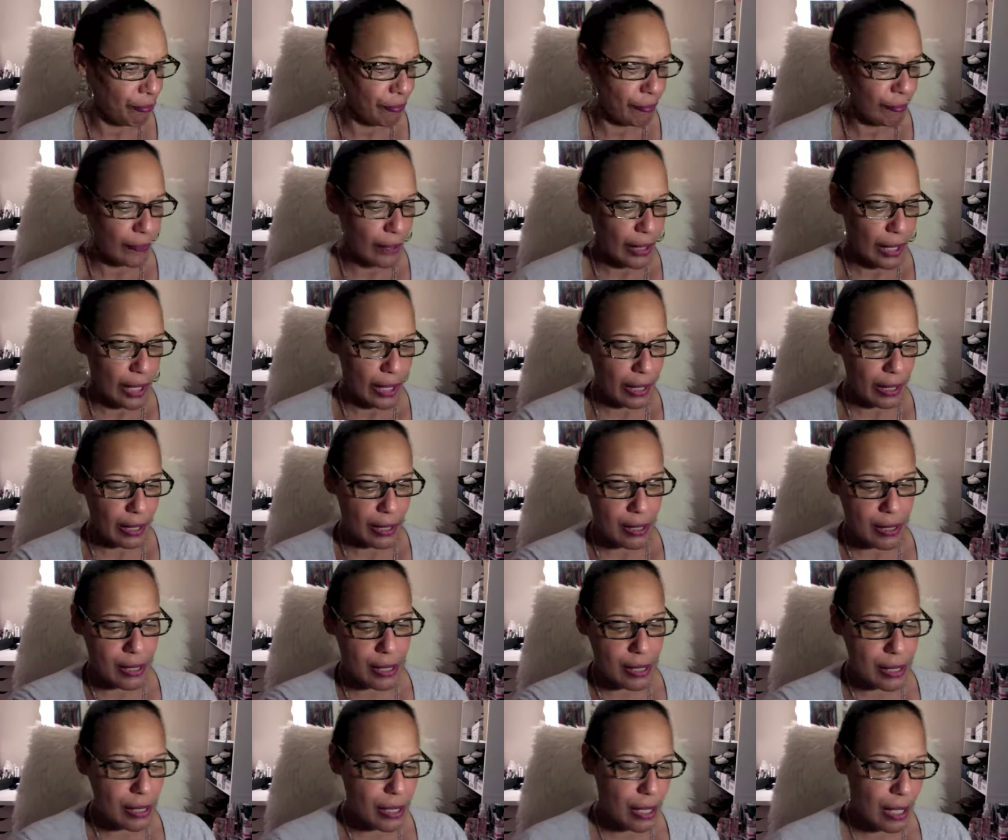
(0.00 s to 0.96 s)

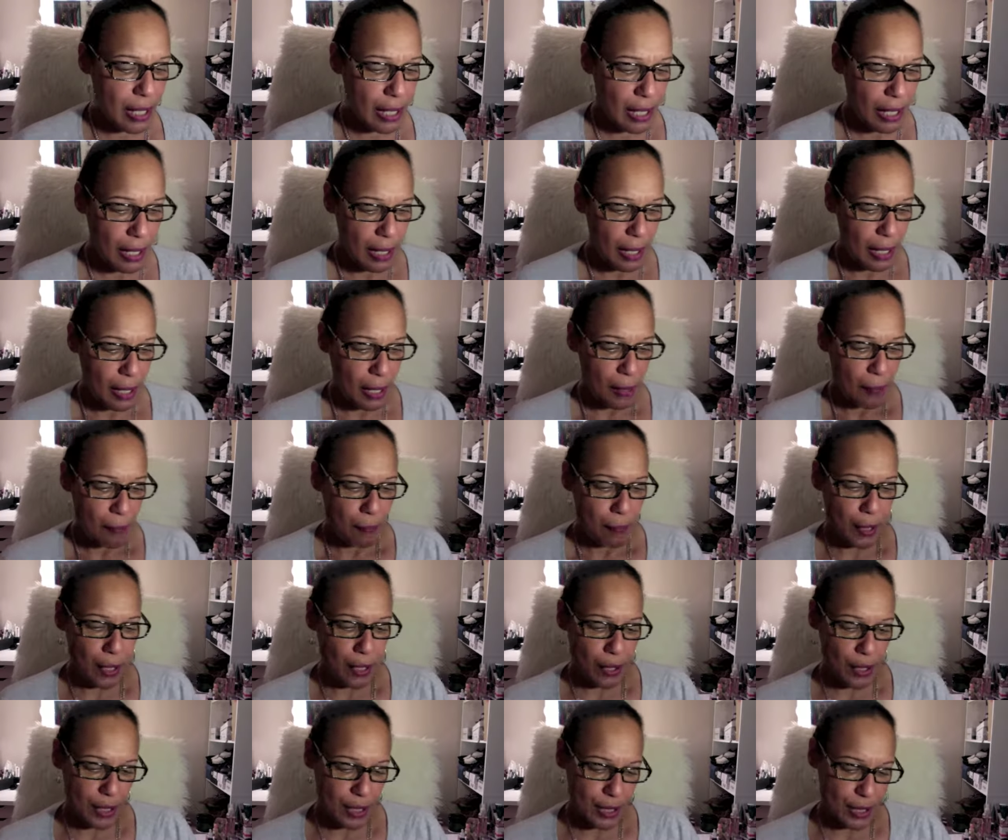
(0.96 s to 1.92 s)
Nice.
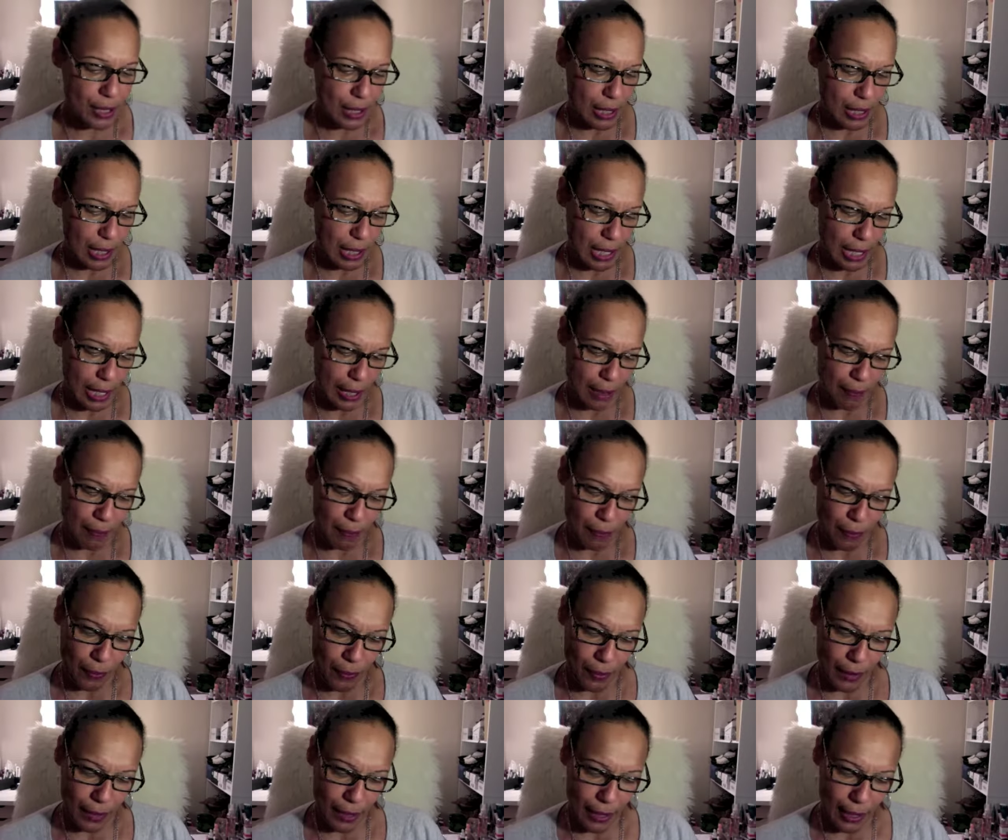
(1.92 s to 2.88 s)
Because I
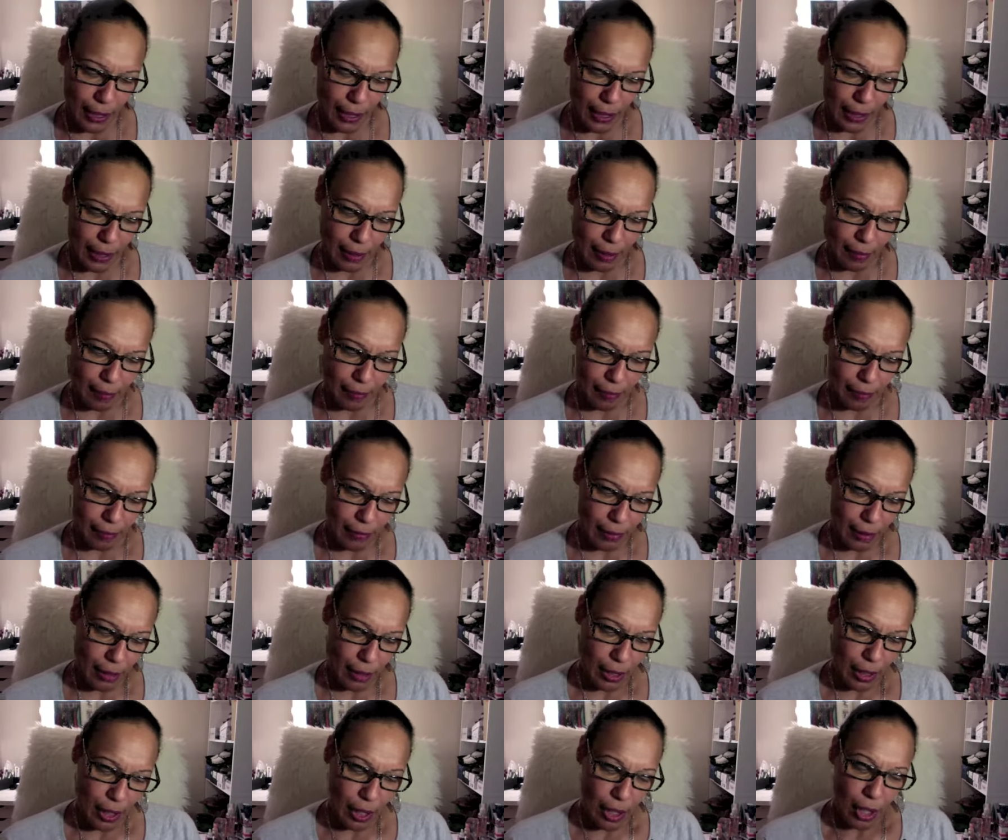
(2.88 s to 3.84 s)
bought, um,
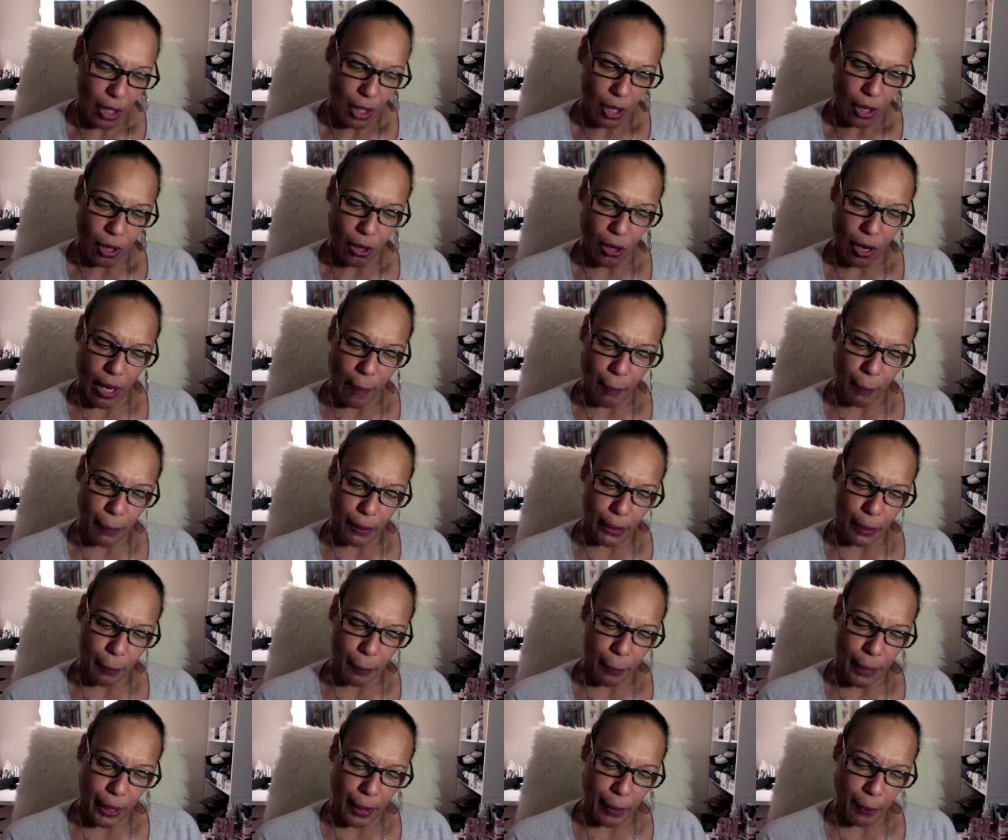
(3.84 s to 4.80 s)
oh, I bought
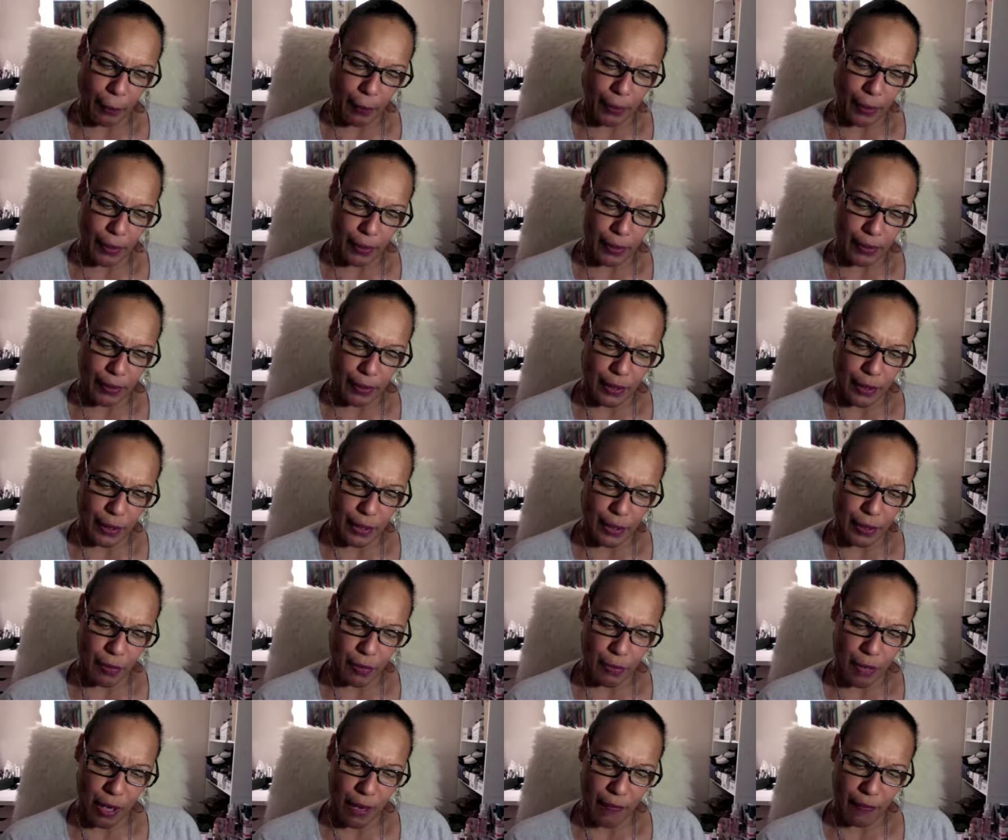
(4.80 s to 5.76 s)
the Bare
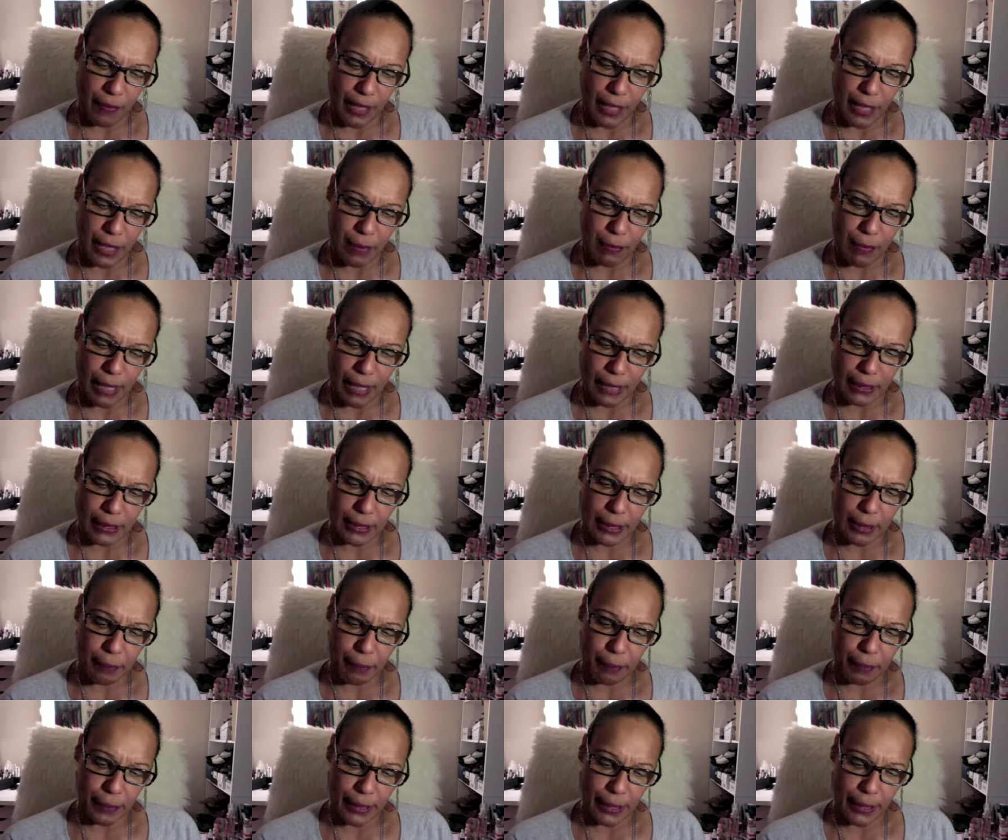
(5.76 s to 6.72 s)
Minerals Marvelous
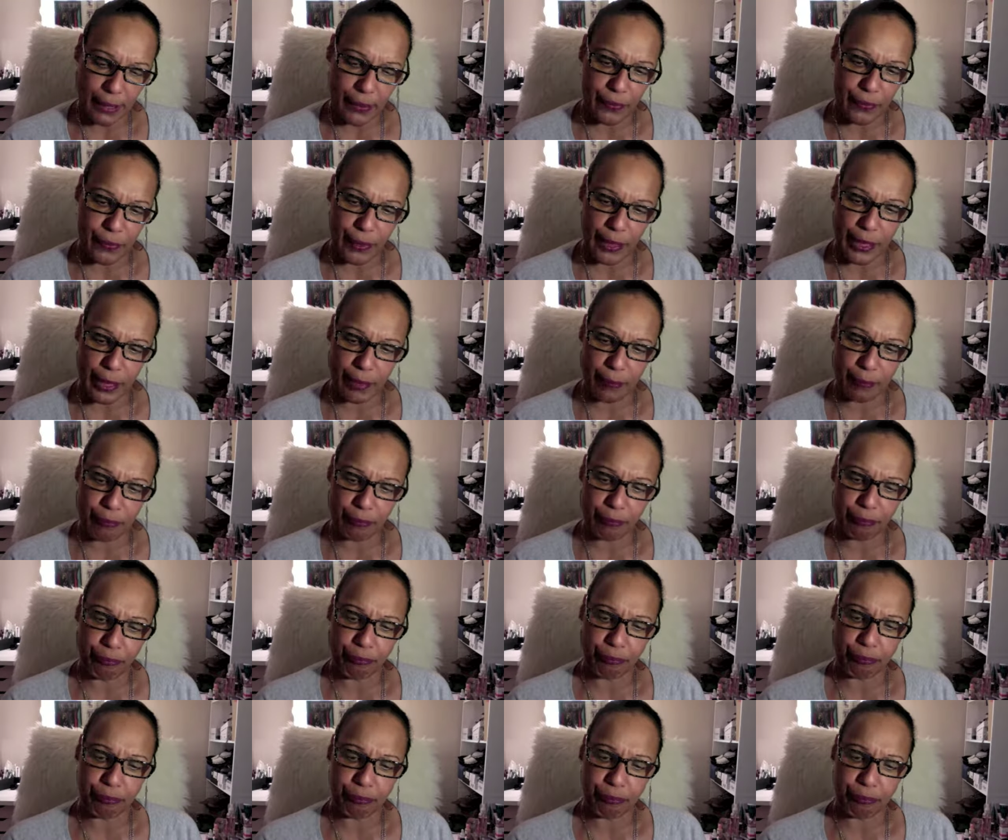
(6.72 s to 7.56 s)
Moxie Buttercream.